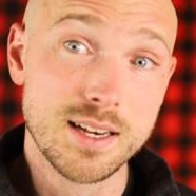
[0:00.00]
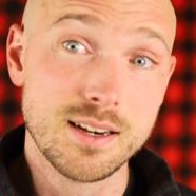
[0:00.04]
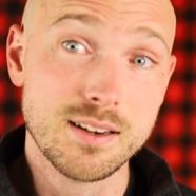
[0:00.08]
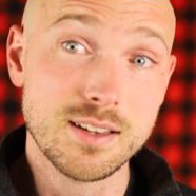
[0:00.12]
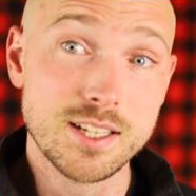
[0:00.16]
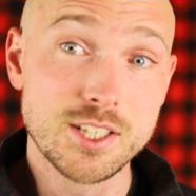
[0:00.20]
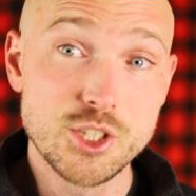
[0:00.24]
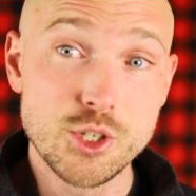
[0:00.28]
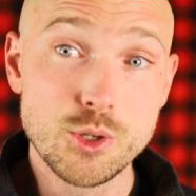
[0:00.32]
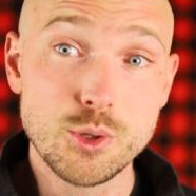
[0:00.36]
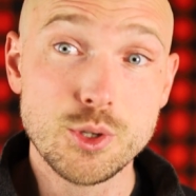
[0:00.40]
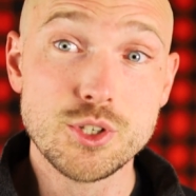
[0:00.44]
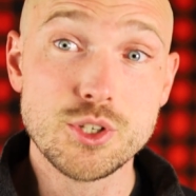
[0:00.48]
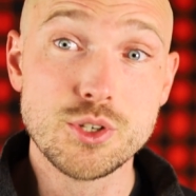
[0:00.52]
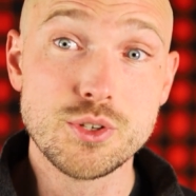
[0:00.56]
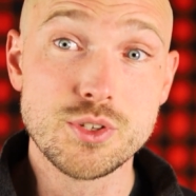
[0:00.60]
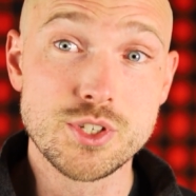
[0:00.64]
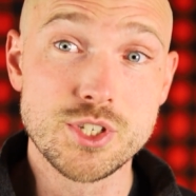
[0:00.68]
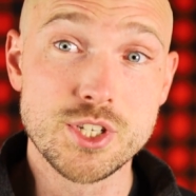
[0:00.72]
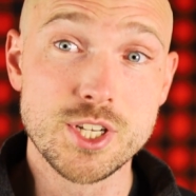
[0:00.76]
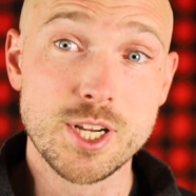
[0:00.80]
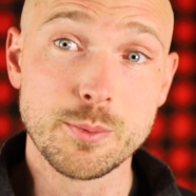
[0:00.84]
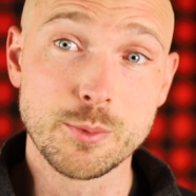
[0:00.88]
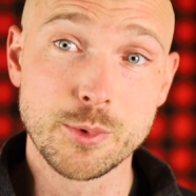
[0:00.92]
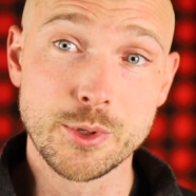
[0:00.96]
Let's go and do the
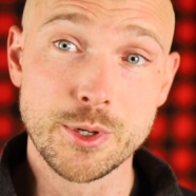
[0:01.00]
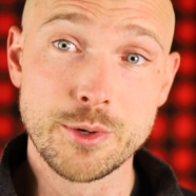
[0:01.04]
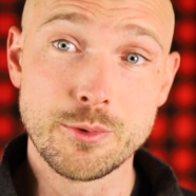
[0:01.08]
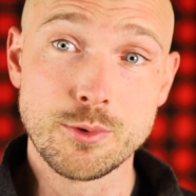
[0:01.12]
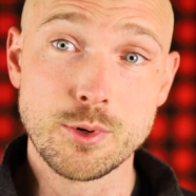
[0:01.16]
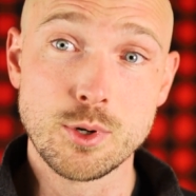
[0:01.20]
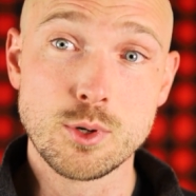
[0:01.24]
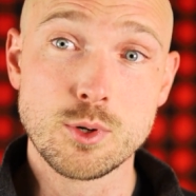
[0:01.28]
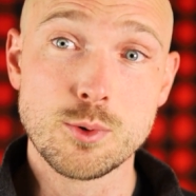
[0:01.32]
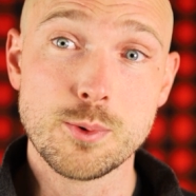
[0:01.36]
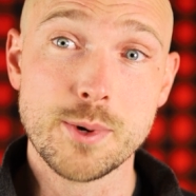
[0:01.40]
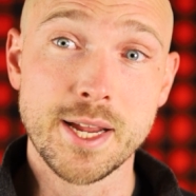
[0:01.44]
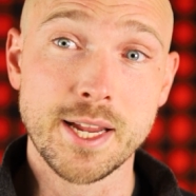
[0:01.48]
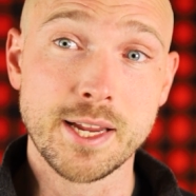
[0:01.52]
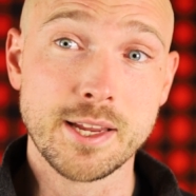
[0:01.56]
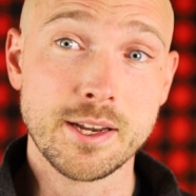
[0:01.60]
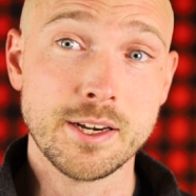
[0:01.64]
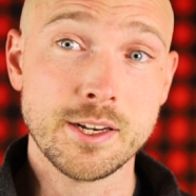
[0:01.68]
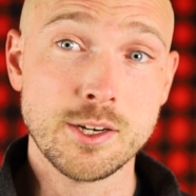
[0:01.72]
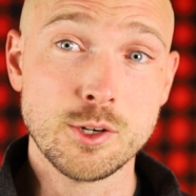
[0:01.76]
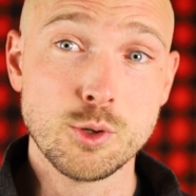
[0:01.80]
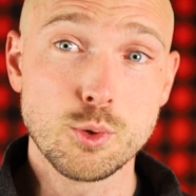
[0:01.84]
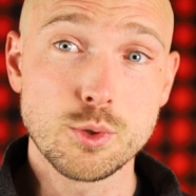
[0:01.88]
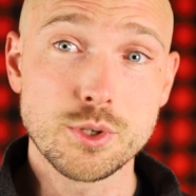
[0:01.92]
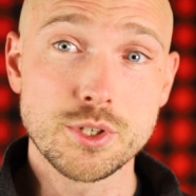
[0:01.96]
summary real quick.
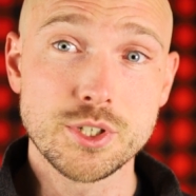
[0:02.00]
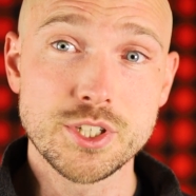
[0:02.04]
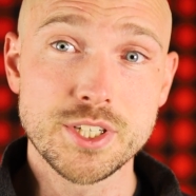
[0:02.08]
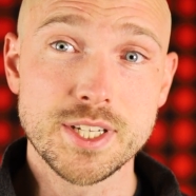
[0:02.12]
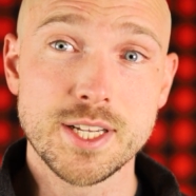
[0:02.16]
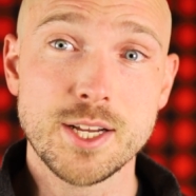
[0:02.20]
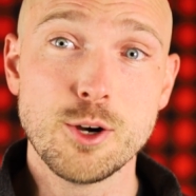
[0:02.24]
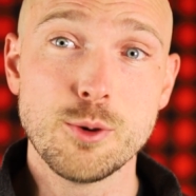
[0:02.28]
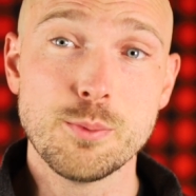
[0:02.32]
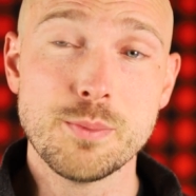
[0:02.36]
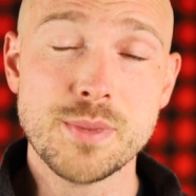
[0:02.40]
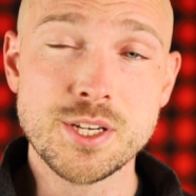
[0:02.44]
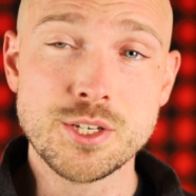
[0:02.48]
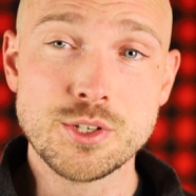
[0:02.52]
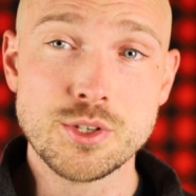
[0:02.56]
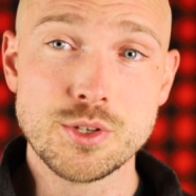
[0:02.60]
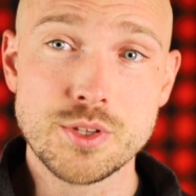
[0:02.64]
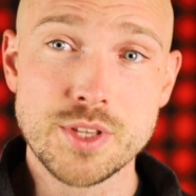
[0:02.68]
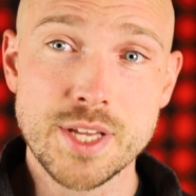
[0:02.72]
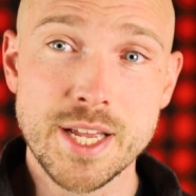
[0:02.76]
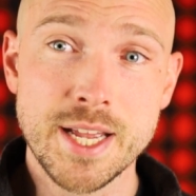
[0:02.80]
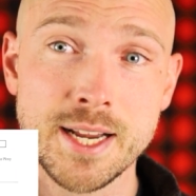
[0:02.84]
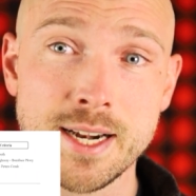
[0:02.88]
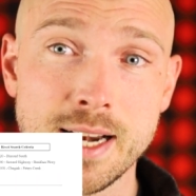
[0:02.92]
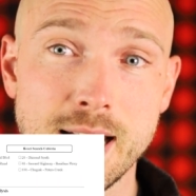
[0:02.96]
And in order to help me
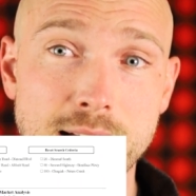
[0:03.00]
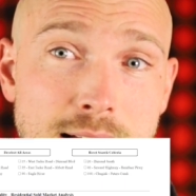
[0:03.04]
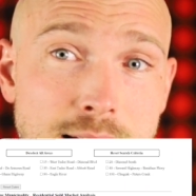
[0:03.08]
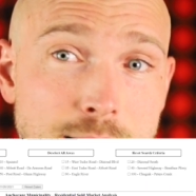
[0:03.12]
do that,